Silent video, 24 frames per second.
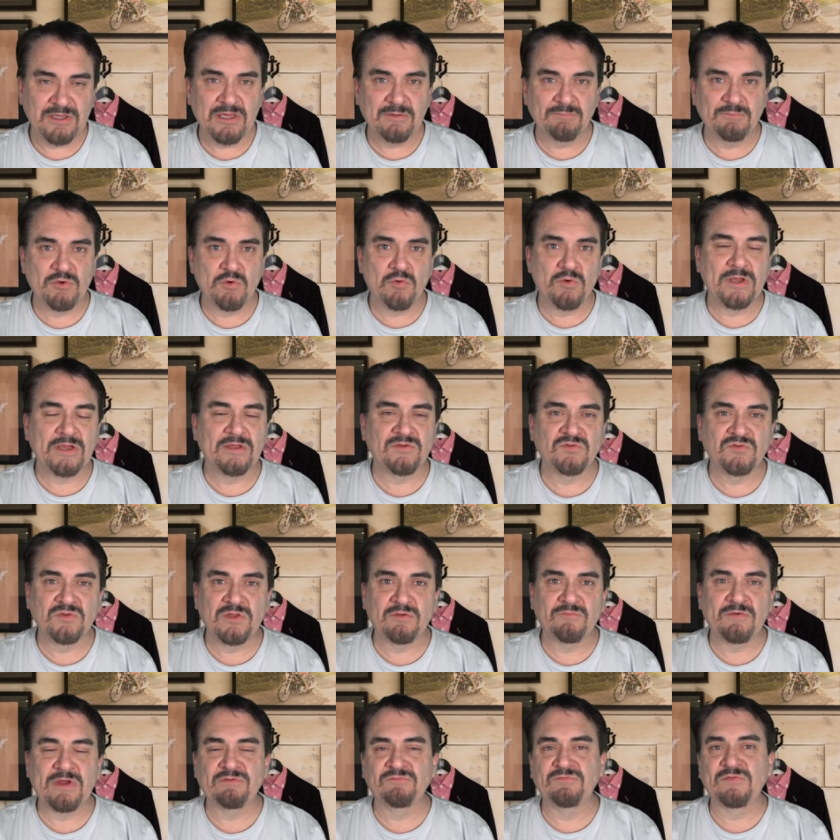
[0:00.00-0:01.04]
keep going
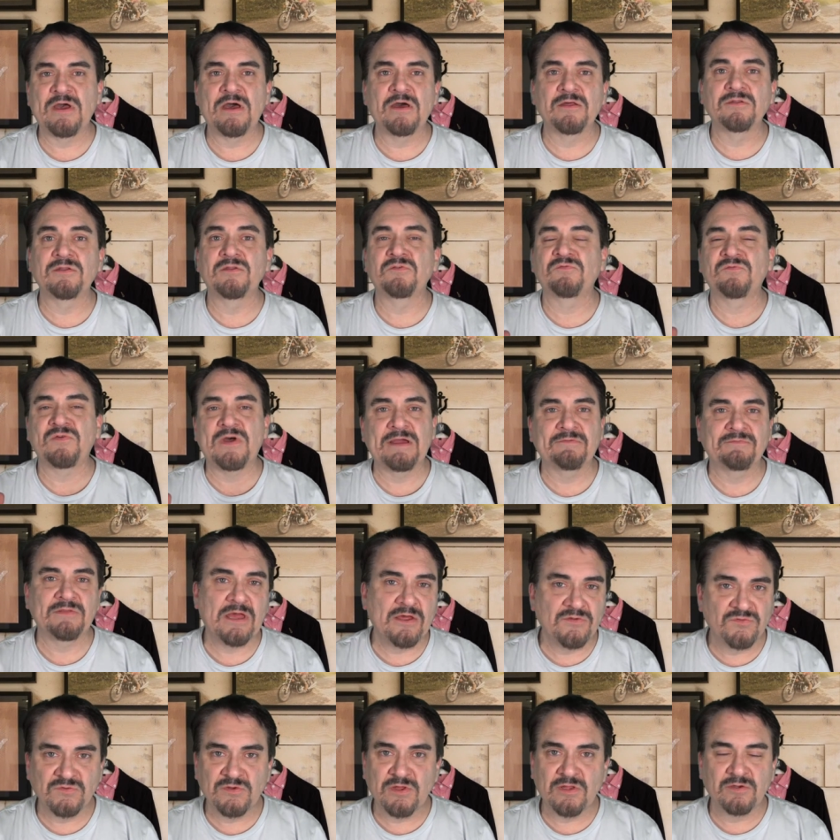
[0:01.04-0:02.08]
instead of I found the
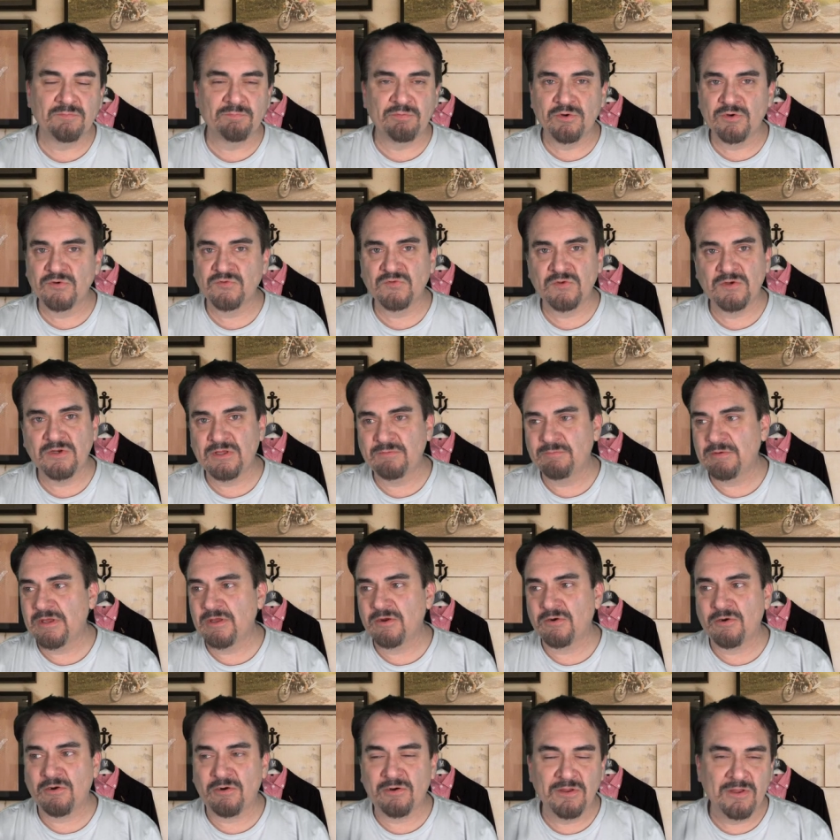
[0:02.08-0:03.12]
$5,000 purse on
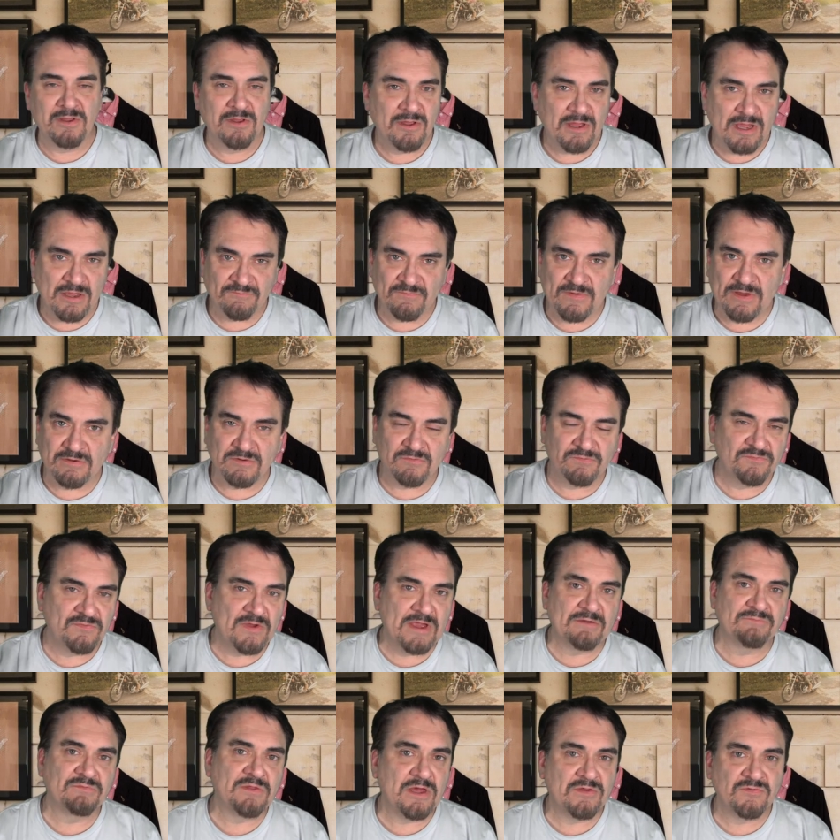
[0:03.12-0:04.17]
eBay or I found a
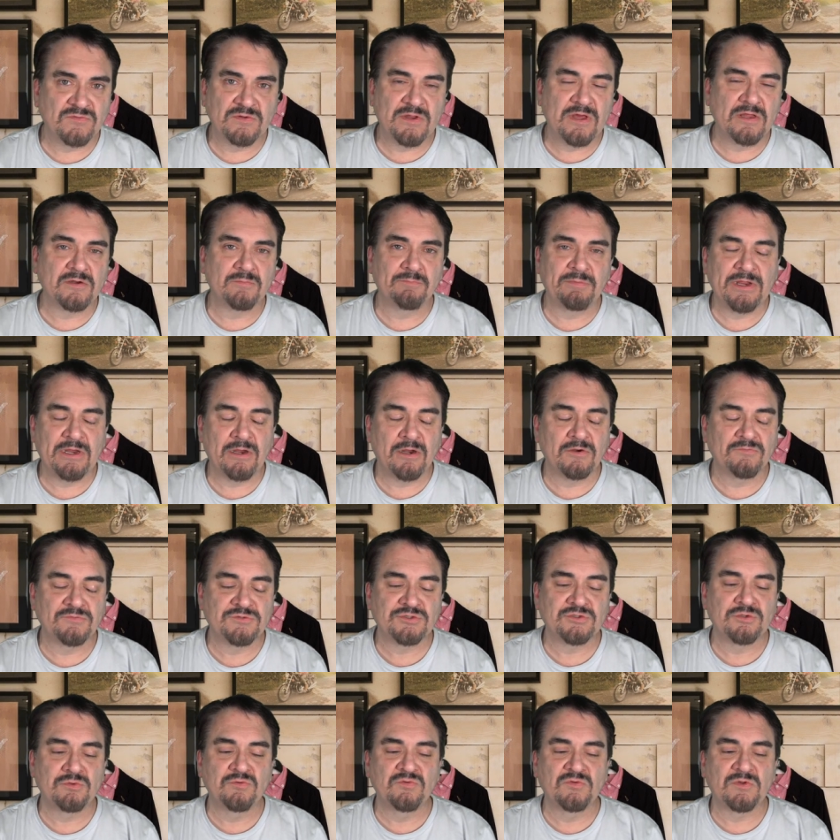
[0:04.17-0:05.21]
$5,000 pair of
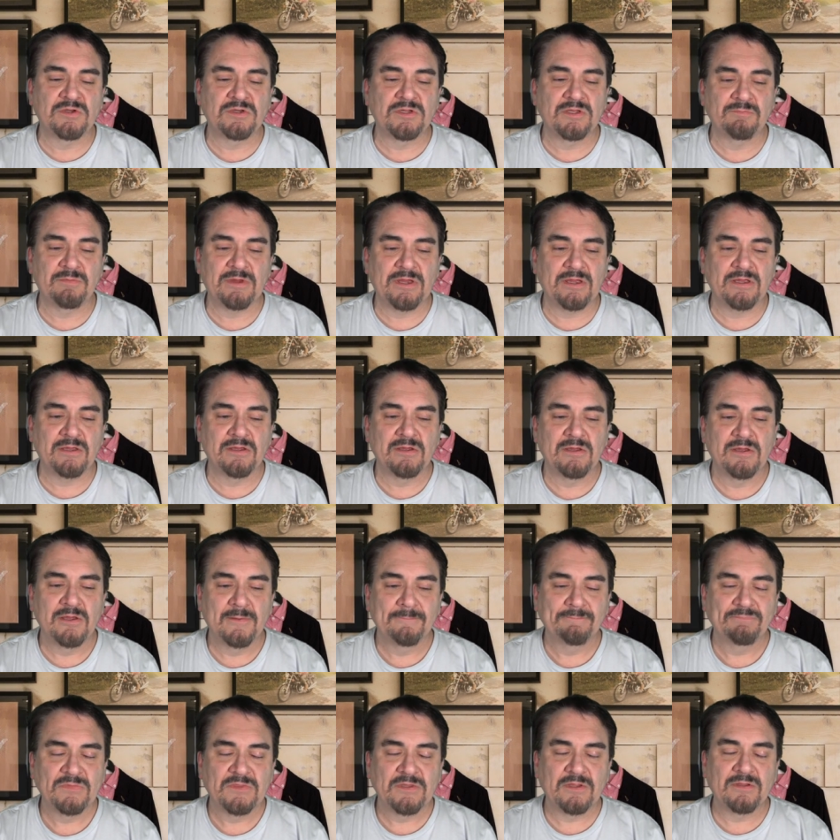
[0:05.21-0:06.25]
shoes on eBay.
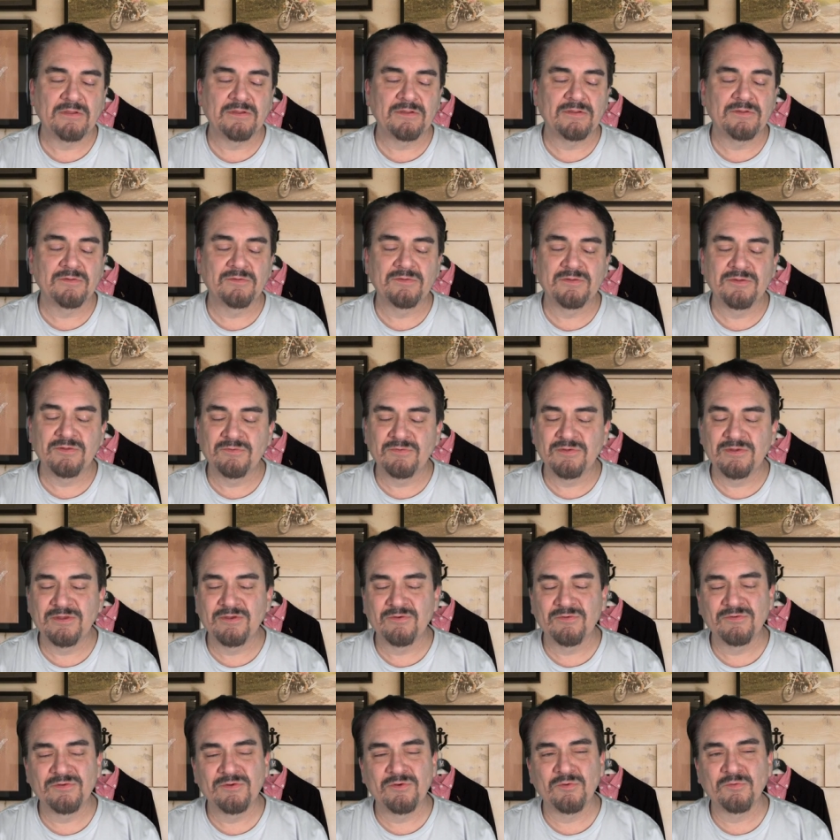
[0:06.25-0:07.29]

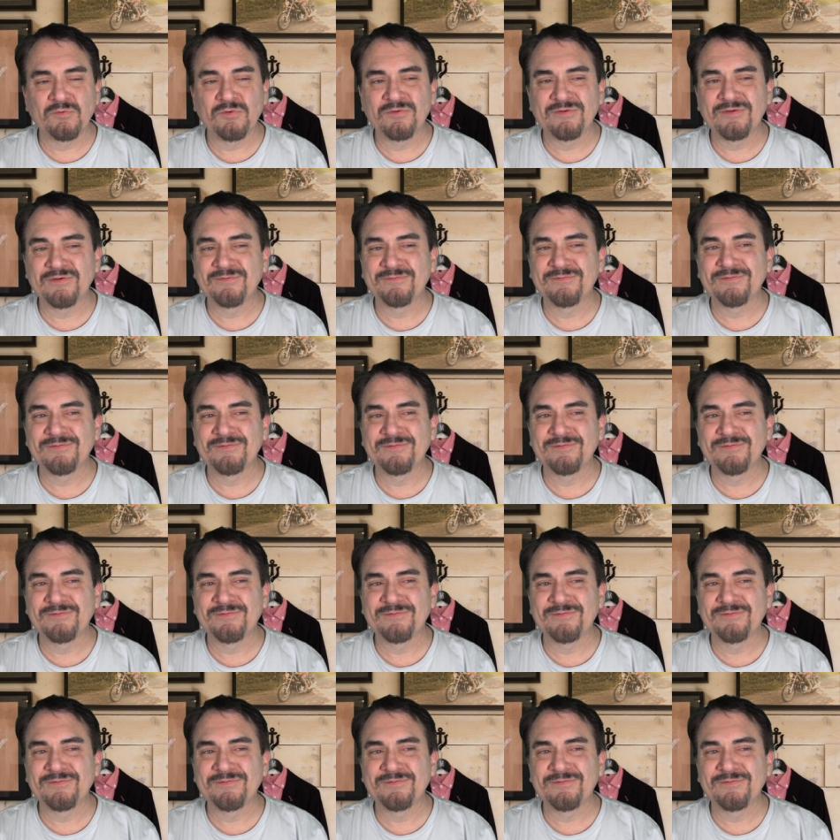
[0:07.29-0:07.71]
You're